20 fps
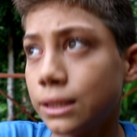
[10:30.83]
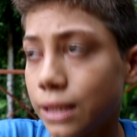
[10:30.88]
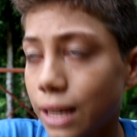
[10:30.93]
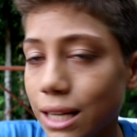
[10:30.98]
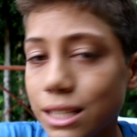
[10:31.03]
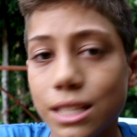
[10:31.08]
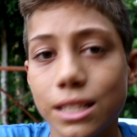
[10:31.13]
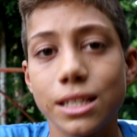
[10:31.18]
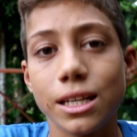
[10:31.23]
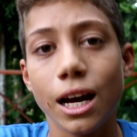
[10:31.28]

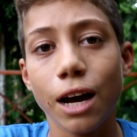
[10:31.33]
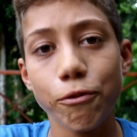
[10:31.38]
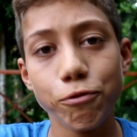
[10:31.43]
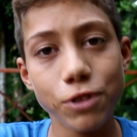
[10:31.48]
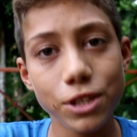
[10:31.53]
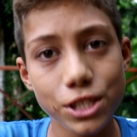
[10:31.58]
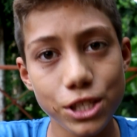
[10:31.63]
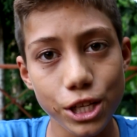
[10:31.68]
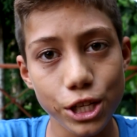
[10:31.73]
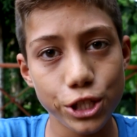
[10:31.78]
That's a tough
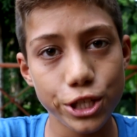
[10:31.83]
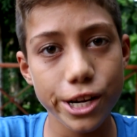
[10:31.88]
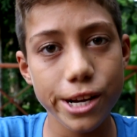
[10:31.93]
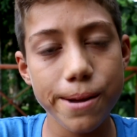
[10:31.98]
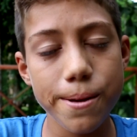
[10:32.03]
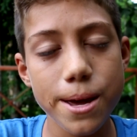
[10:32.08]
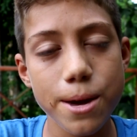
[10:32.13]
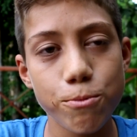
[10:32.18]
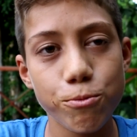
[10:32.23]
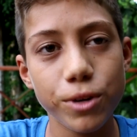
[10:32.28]
decision.
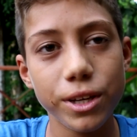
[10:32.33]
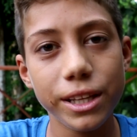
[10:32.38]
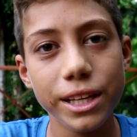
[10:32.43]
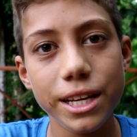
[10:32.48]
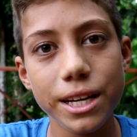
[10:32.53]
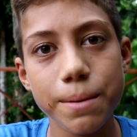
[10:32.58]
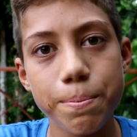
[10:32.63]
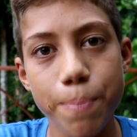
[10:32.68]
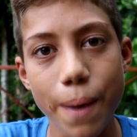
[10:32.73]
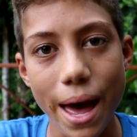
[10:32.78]
It
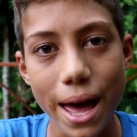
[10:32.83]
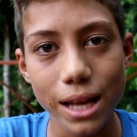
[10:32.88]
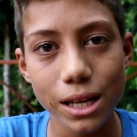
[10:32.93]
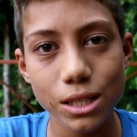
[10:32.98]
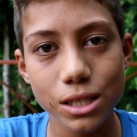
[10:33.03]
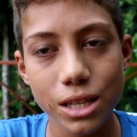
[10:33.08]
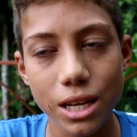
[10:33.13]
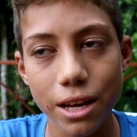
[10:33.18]
really depends.